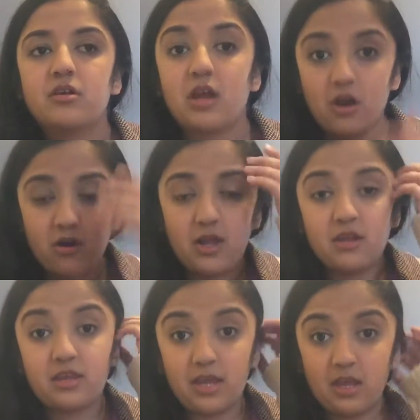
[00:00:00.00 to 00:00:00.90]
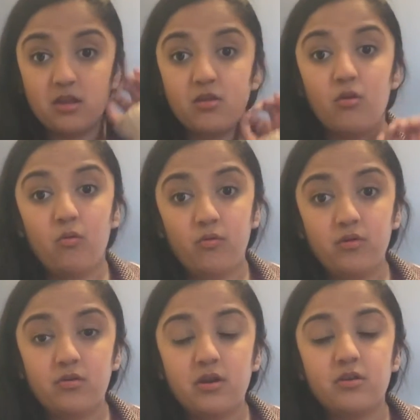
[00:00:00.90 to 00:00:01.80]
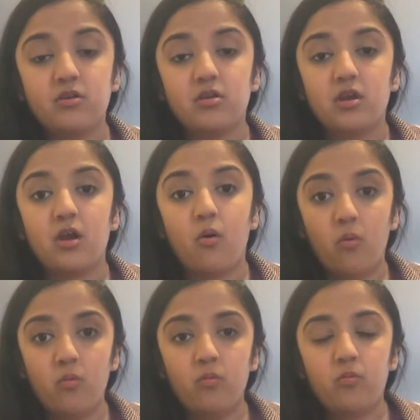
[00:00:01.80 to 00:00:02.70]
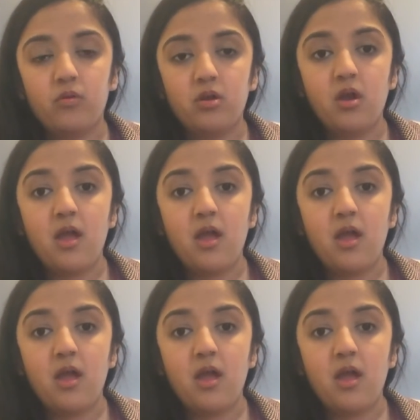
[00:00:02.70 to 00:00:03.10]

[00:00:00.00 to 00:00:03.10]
Caroline's kids are older and old,